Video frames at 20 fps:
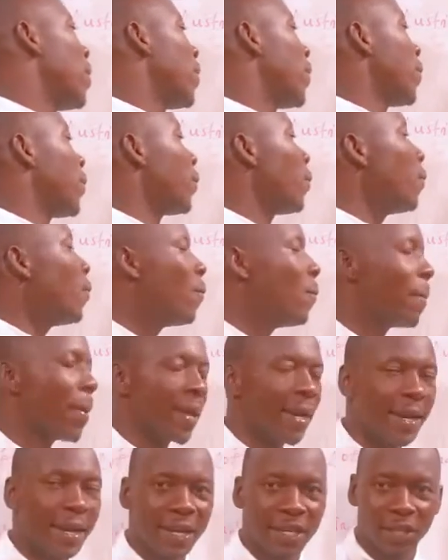through
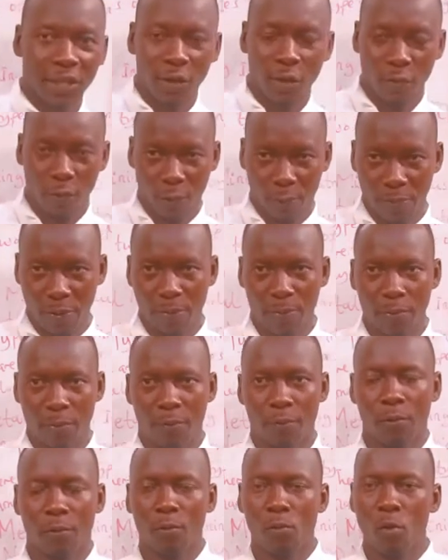migration of people
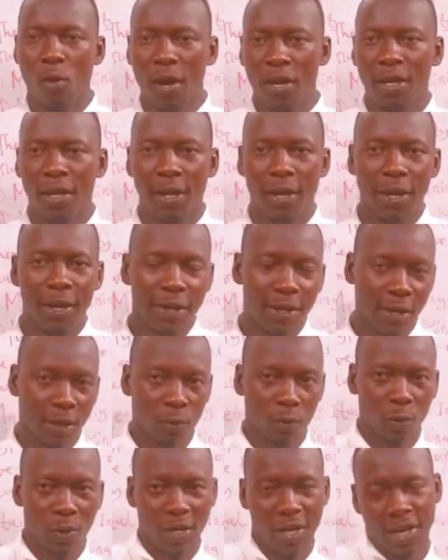from one area
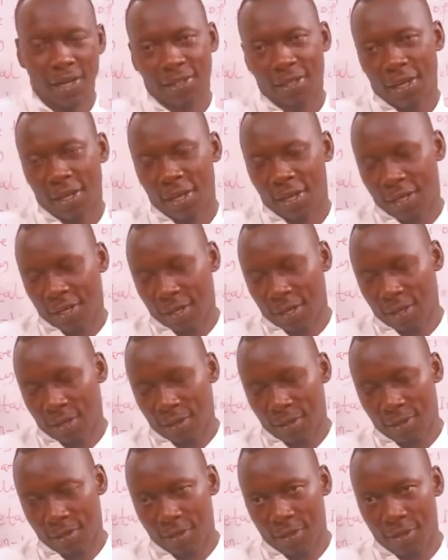to another area,
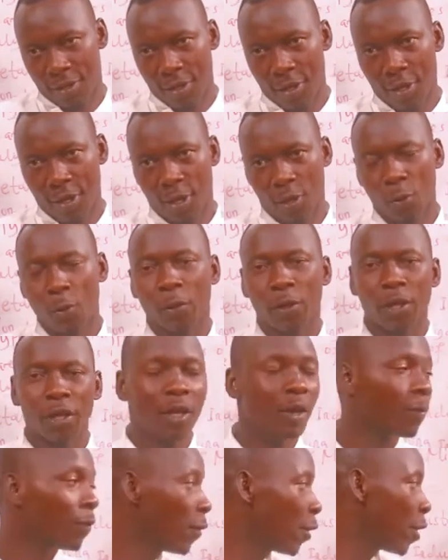
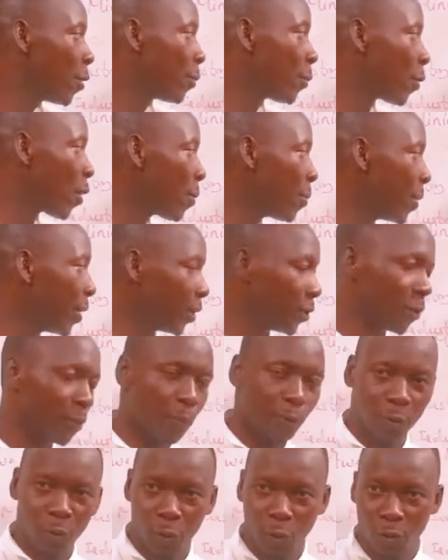looking for employment
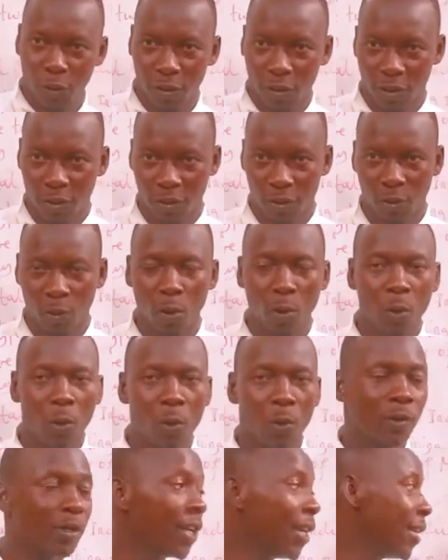opportunities
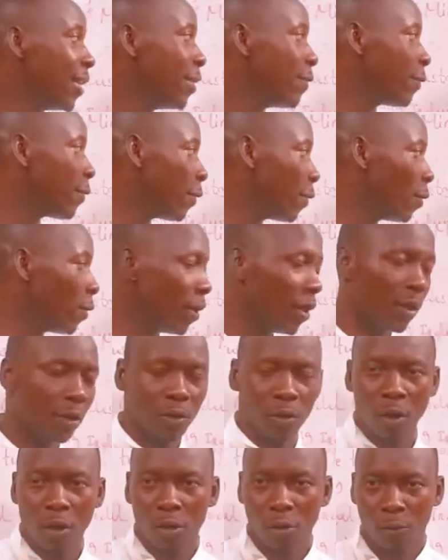or need
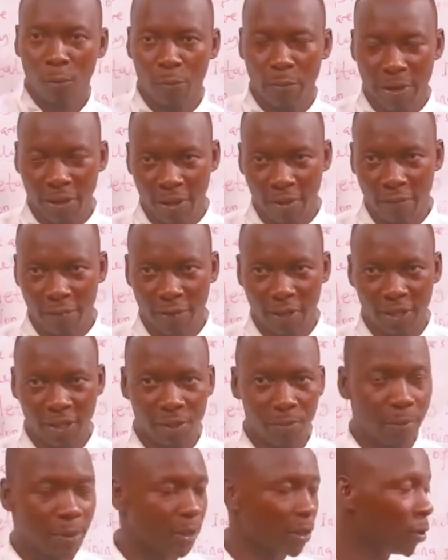to make
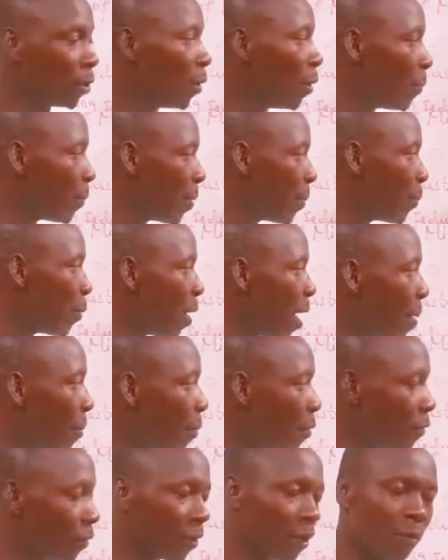investment, or people are
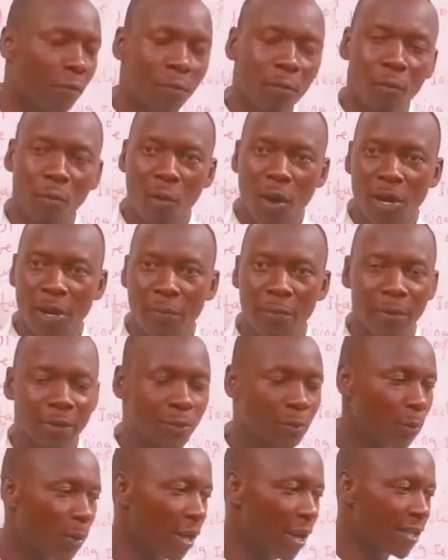moving from one
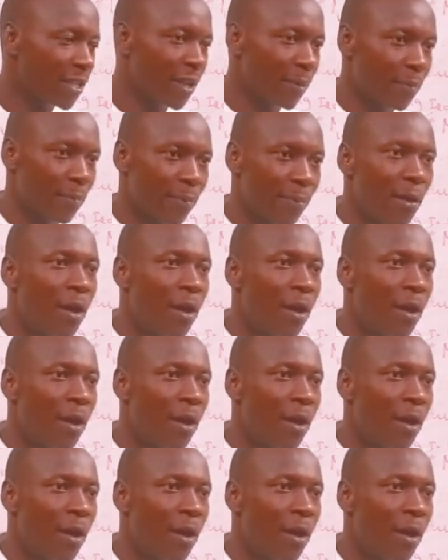place to another